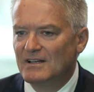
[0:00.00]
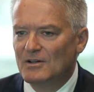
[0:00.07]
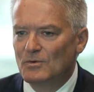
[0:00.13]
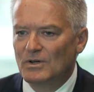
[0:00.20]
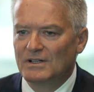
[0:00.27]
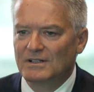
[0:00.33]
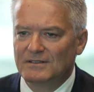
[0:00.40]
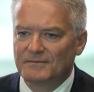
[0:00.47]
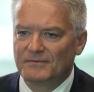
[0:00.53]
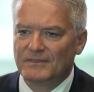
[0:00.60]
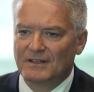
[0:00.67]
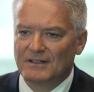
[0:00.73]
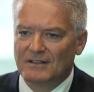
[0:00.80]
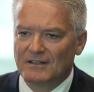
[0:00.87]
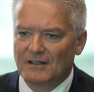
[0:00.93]
Well,
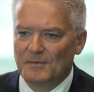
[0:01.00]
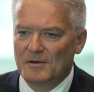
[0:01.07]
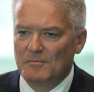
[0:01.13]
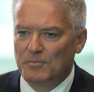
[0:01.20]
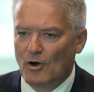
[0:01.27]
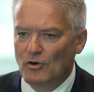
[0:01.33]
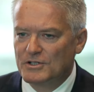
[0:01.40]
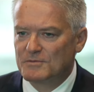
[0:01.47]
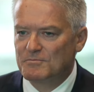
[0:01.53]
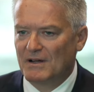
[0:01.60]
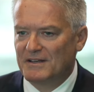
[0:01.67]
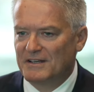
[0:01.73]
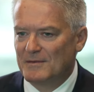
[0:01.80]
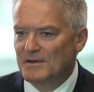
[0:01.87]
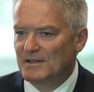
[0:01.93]

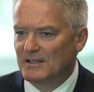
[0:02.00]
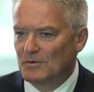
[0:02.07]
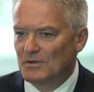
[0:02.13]
Post-pandemic,